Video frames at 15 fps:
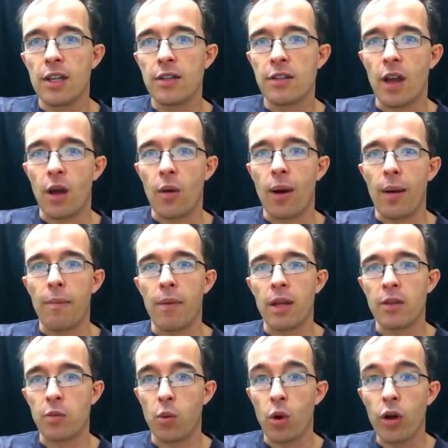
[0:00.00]
So
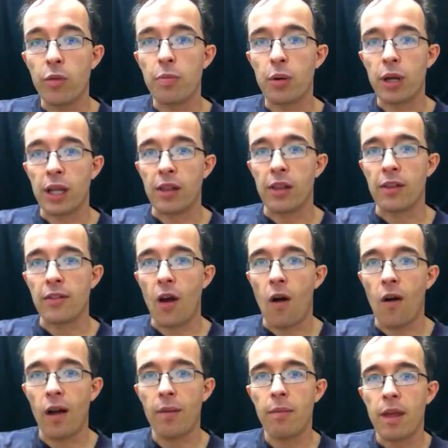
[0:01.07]
it's worth putting in the
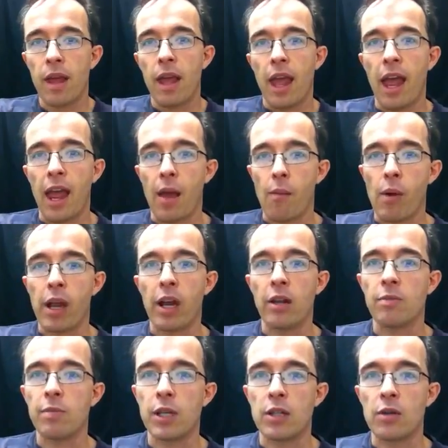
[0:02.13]
time, and we're going
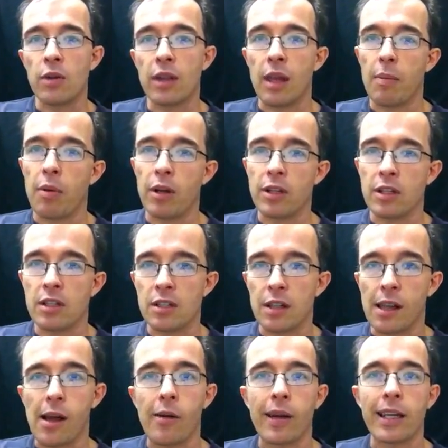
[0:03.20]
to be doing that by just
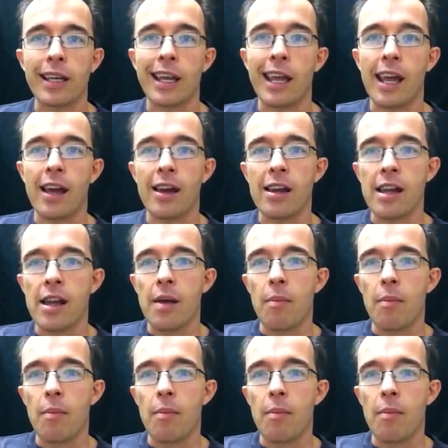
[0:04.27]
slowing down,